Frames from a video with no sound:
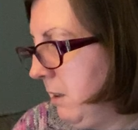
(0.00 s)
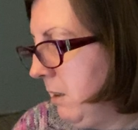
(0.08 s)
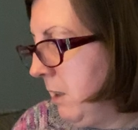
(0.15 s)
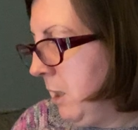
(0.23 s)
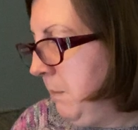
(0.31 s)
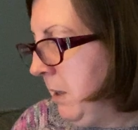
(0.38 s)

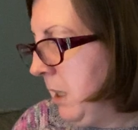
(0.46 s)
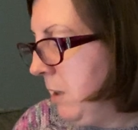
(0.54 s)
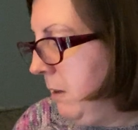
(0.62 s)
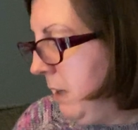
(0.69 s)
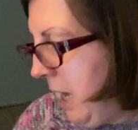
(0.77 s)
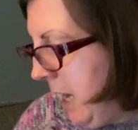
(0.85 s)
Got me
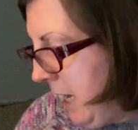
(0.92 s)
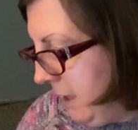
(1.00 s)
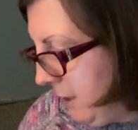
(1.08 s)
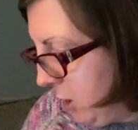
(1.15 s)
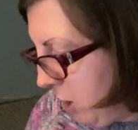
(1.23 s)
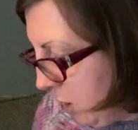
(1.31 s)

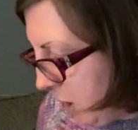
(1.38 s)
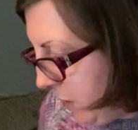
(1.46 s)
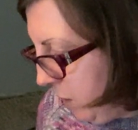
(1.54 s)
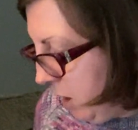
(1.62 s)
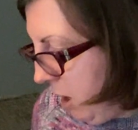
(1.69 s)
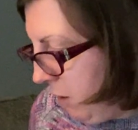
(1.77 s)
socks
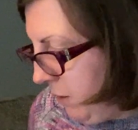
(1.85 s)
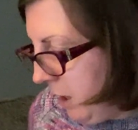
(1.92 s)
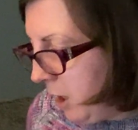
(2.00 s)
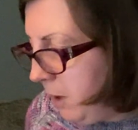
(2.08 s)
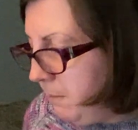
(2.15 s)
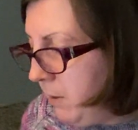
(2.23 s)
on the
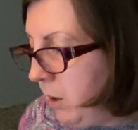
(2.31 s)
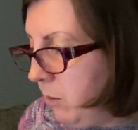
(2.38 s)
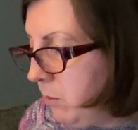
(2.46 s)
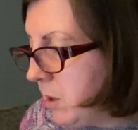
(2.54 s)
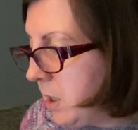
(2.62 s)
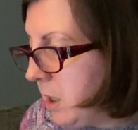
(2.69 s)

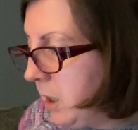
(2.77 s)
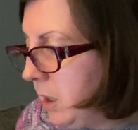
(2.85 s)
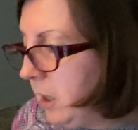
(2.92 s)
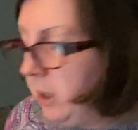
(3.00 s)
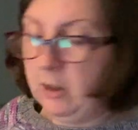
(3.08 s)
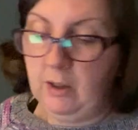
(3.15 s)
commute
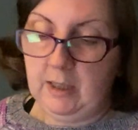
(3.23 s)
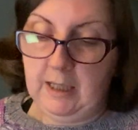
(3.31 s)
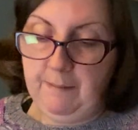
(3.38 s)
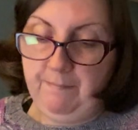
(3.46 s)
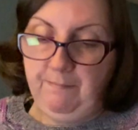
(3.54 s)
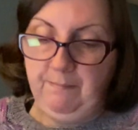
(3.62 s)
and all
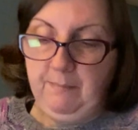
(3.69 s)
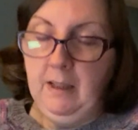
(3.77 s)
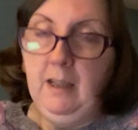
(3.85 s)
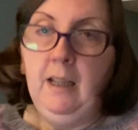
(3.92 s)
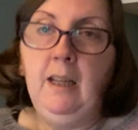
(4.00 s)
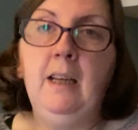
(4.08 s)
that.
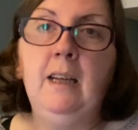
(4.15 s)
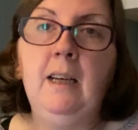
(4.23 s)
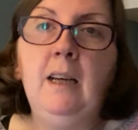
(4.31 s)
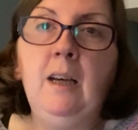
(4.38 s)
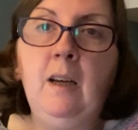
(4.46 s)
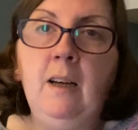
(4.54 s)

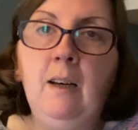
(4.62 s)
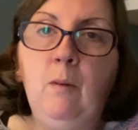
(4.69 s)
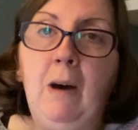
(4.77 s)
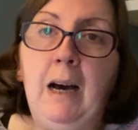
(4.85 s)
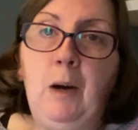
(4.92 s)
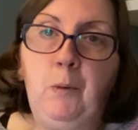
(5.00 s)

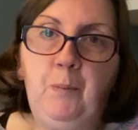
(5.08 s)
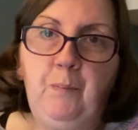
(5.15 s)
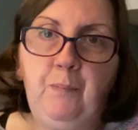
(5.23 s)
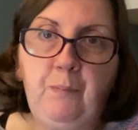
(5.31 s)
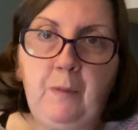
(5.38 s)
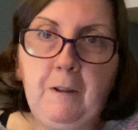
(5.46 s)
Wow,
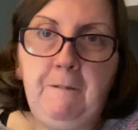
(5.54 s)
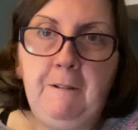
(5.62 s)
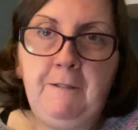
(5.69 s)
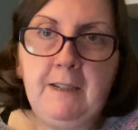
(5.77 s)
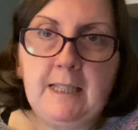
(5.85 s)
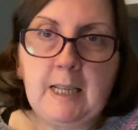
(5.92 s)

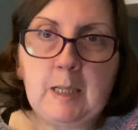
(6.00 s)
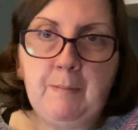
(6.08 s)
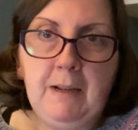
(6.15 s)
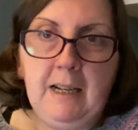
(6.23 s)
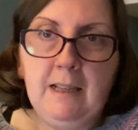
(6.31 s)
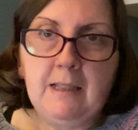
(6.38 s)
56
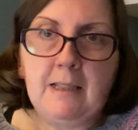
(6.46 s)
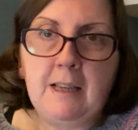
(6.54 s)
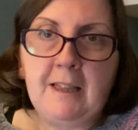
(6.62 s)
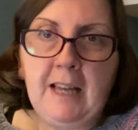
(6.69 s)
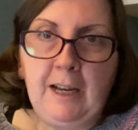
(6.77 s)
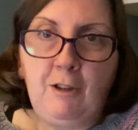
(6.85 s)
minutes.
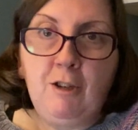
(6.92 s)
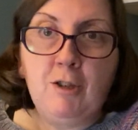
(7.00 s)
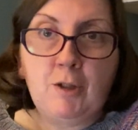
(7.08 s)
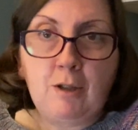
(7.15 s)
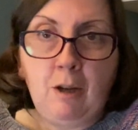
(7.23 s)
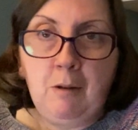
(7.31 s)
Thank you
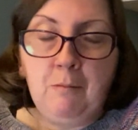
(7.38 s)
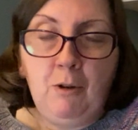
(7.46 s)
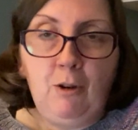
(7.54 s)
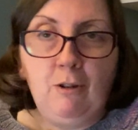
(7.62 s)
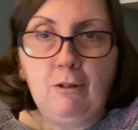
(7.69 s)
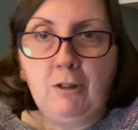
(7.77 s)
so
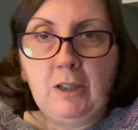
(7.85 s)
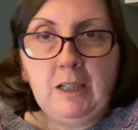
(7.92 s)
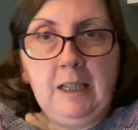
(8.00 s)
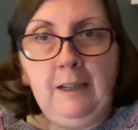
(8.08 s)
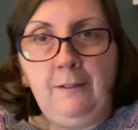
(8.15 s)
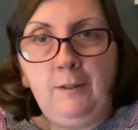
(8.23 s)
much
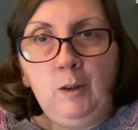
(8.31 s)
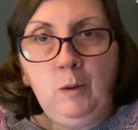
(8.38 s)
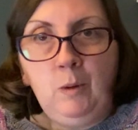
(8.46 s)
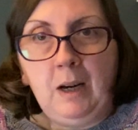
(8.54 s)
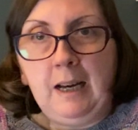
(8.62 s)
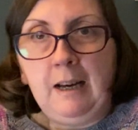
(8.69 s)
if
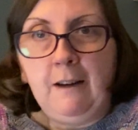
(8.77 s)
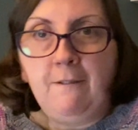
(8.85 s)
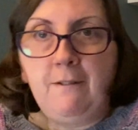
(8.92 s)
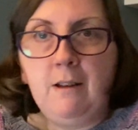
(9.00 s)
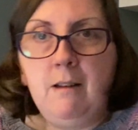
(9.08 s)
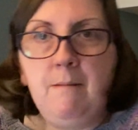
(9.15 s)
you
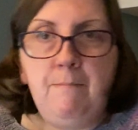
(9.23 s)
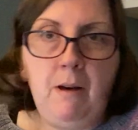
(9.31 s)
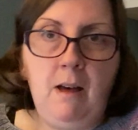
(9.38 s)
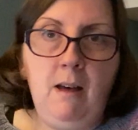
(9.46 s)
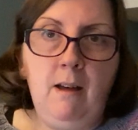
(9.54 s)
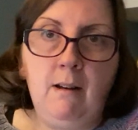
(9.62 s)
have
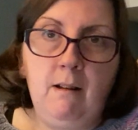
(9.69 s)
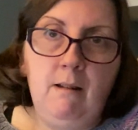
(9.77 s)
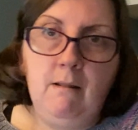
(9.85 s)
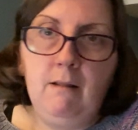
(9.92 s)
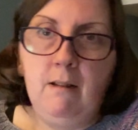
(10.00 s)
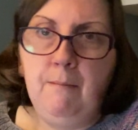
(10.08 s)
bird
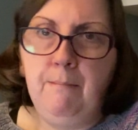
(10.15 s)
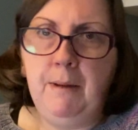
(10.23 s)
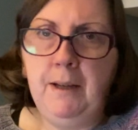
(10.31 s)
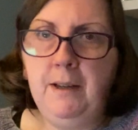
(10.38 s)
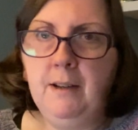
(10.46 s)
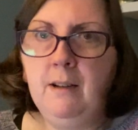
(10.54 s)

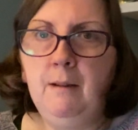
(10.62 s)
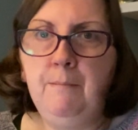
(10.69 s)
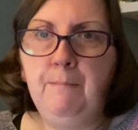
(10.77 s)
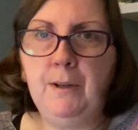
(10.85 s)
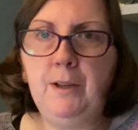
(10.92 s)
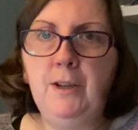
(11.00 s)

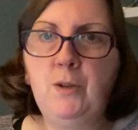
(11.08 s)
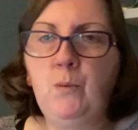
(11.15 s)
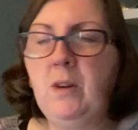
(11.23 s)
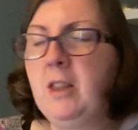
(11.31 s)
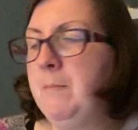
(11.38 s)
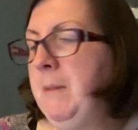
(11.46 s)

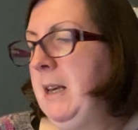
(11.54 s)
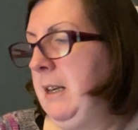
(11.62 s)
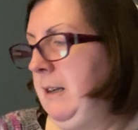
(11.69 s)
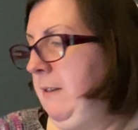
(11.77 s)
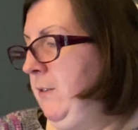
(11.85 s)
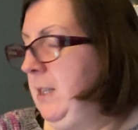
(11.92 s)
with me
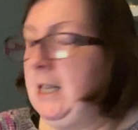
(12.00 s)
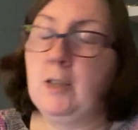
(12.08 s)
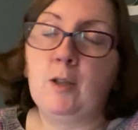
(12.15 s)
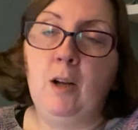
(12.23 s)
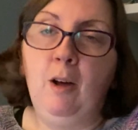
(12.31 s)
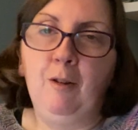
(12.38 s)
for
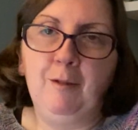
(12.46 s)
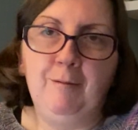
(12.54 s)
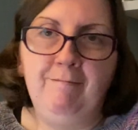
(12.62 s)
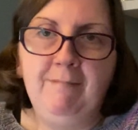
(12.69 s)
this long.